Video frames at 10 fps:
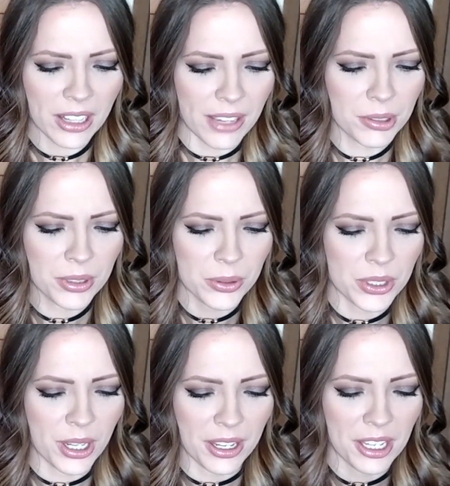everyone
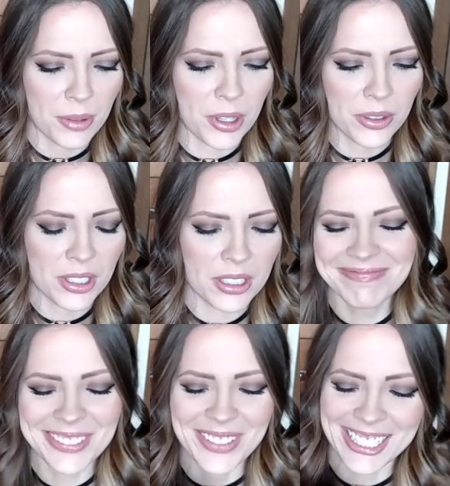was talking about this.
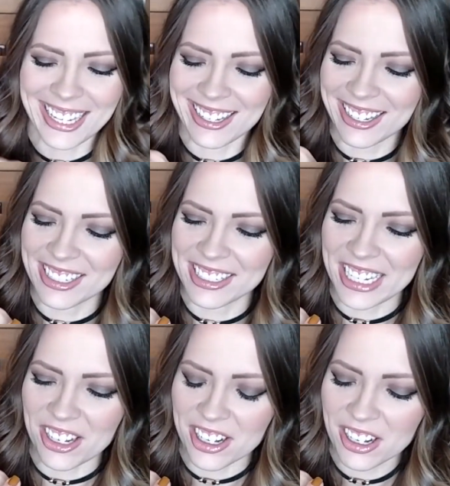It's my second
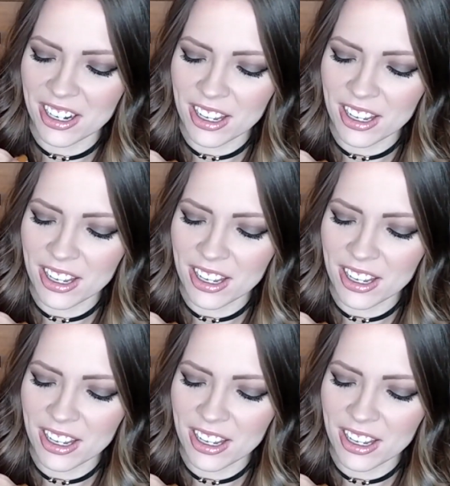container,